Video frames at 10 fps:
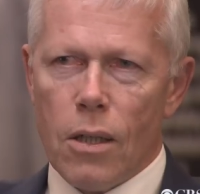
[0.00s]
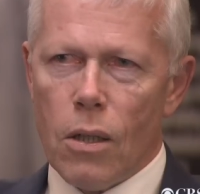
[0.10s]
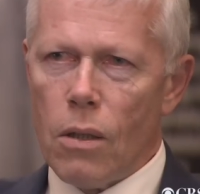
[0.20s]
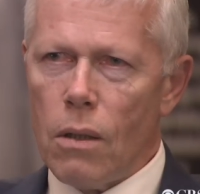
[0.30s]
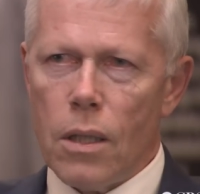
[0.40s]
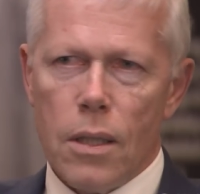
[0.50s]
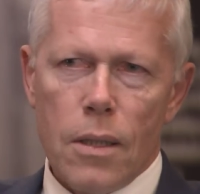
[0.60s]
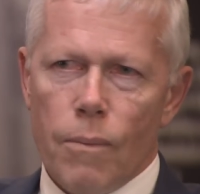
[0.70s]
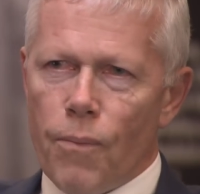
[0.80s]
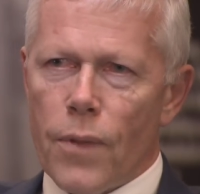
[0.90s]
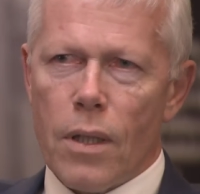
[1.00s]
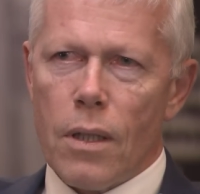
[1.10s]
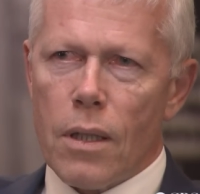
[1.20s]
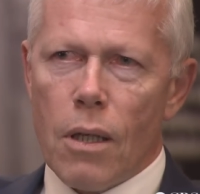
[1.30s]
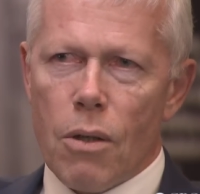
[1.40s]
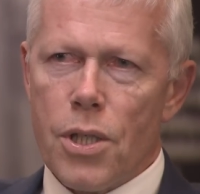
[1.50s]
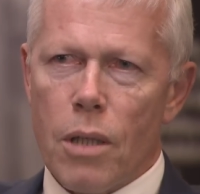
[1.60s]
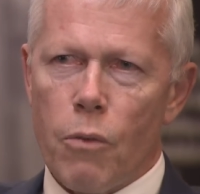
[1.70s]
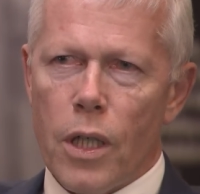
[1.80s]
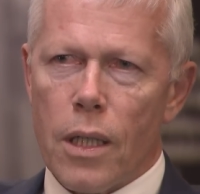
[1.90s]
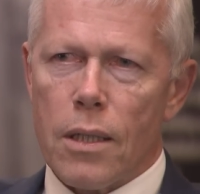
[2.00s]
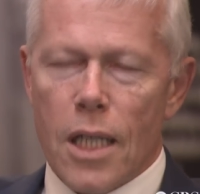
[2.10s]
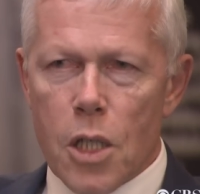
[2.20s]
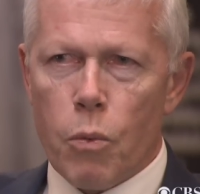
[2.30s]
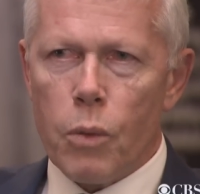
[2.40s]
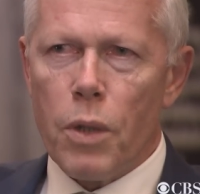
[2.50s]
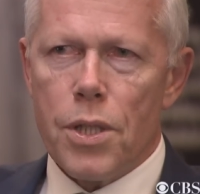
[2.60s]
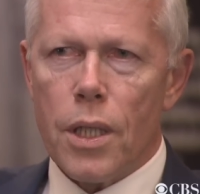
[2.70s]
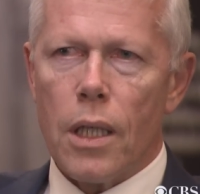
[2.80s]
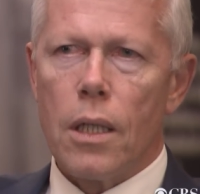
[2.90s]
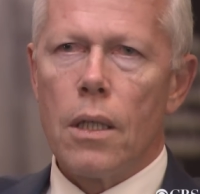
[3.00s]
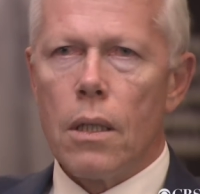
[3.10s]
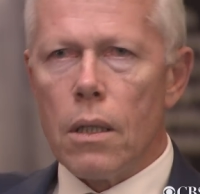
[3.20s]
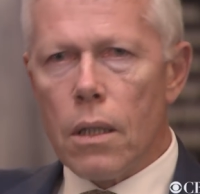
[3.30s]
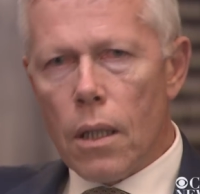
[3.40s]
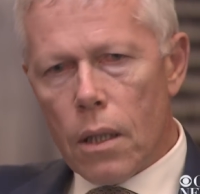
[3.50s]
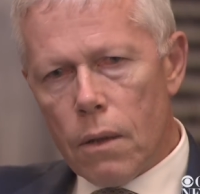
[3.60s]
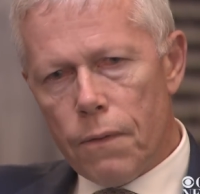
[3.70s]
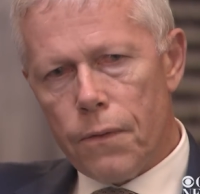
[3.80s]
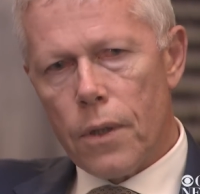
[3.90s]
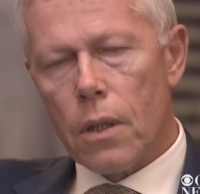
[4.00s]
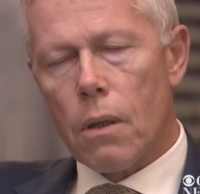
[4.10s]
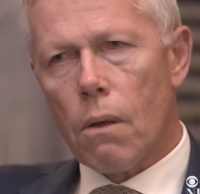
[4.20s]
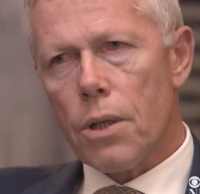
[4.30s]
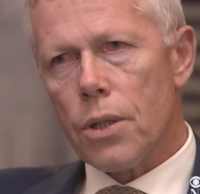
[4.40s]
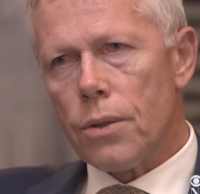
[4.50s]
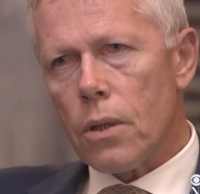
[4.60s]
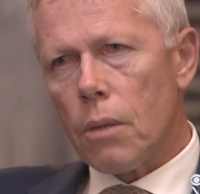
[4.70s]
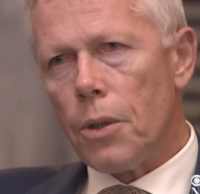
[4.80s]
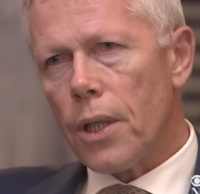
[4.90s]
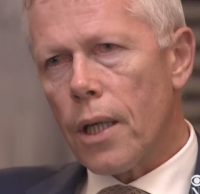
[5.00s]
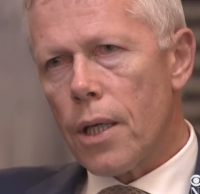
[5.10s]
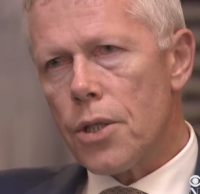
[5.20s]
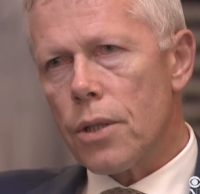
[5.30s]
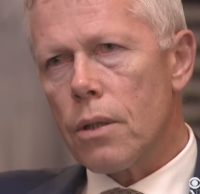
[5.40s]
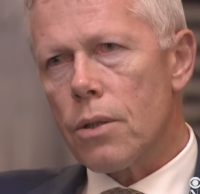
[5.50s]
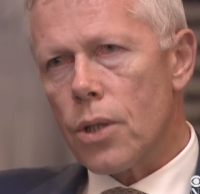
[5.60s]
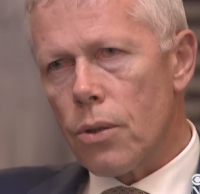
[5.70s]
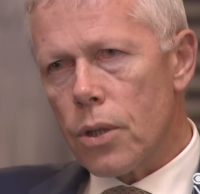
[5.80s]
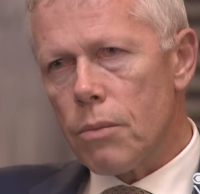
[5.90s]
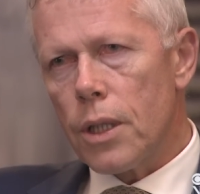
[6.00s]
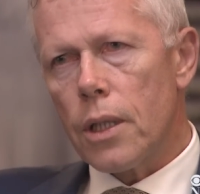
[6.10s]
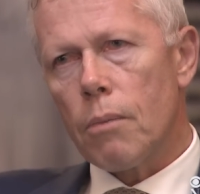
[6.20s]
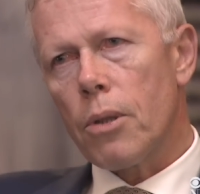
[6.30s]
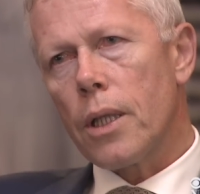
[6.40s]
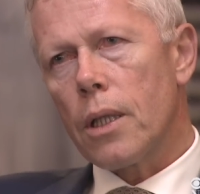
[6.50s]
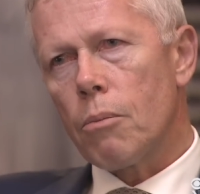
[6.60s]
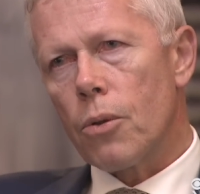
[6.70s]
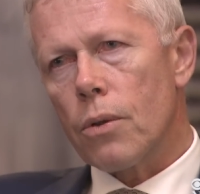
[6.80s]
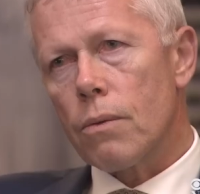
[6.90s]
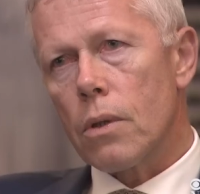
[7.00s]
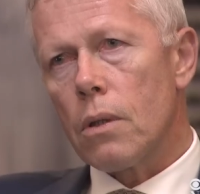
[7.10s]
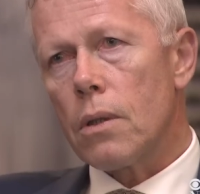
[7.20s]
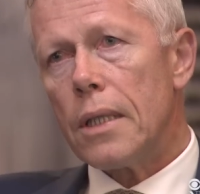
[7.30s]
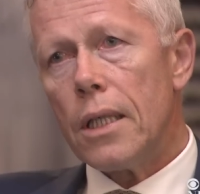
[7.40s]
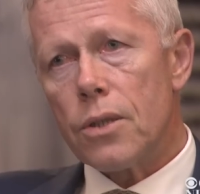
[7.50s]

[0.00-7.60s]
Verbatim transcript: all uh, go the same way. That is what we see a lot of horizontal communication, social media play an important role, the